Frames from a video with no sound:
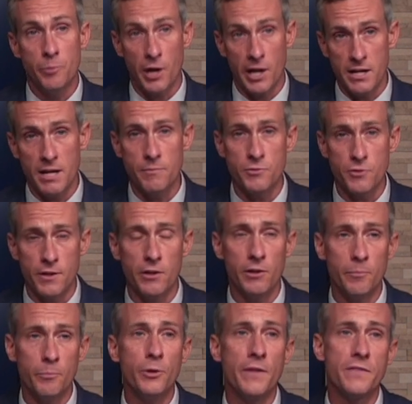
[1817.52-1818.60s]
The brand names are
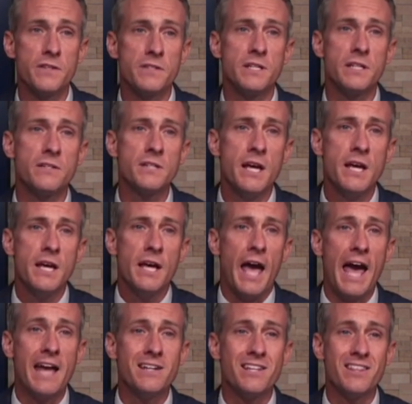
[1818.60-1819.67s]
there in parentheses.
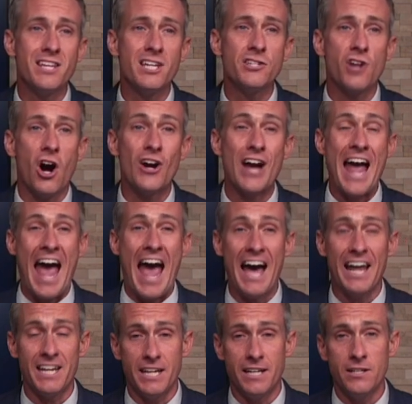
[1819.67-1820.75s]
And these are
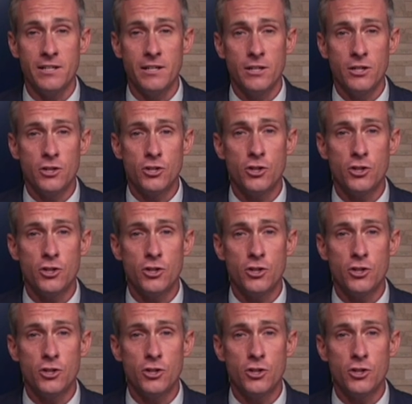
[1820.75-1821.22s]
added